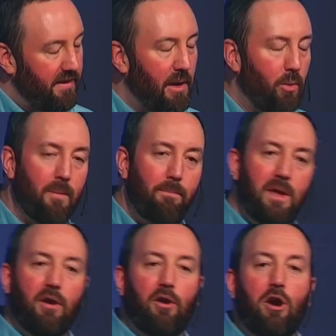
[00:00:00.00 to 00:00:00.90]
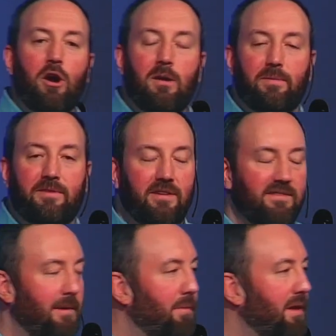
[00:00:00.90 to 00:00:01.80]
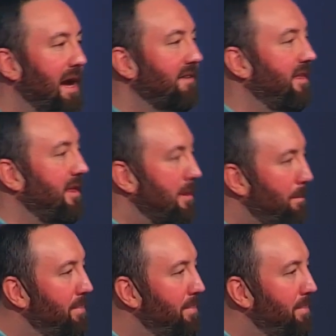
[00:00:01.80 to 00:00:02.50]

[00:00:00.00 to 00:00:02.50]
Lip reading: There were bitter herbs to symbolize the